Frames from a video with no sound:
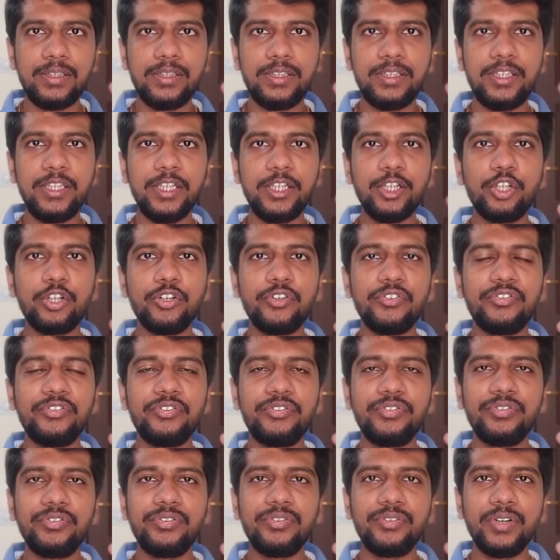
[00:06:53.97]
Think of
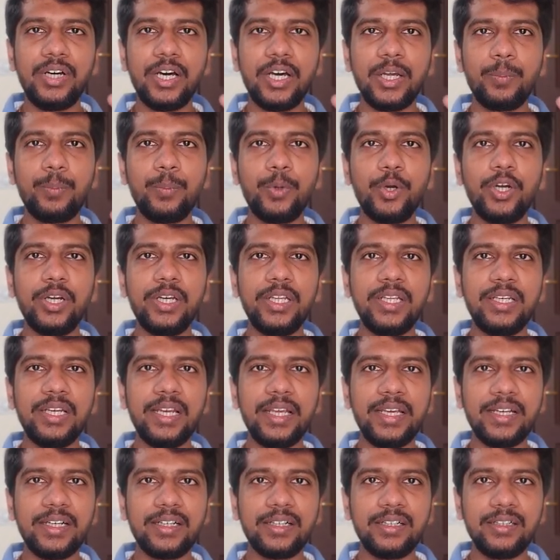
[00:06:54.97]
our body
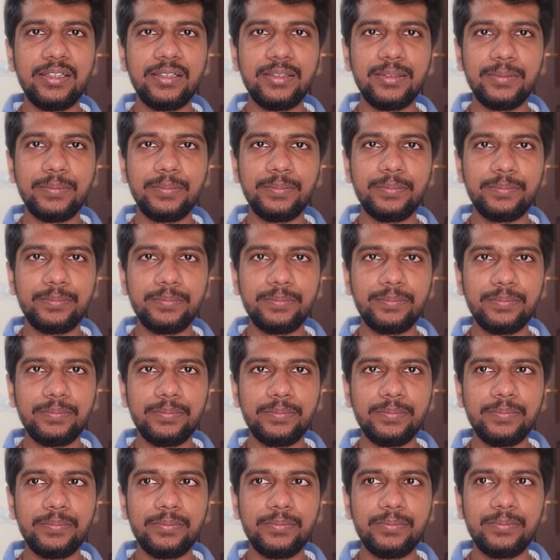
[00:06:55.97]
like a
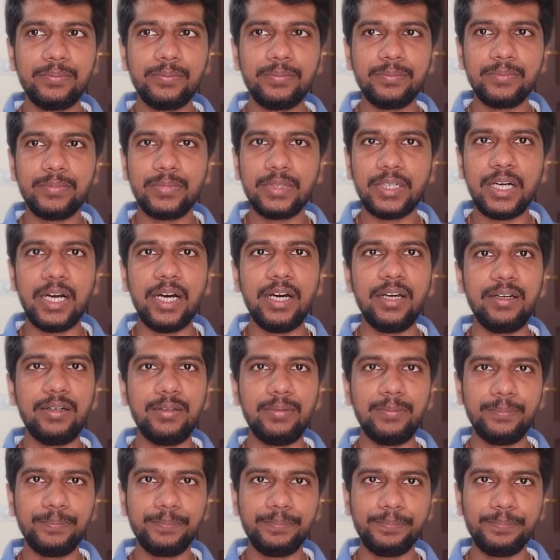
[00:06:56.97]
car.